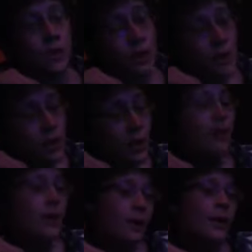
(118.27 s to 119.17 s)
which
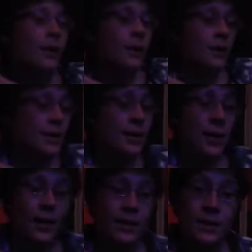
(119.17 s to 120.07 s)
is
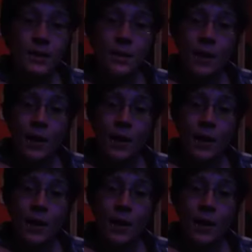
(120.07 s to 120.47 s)
nice.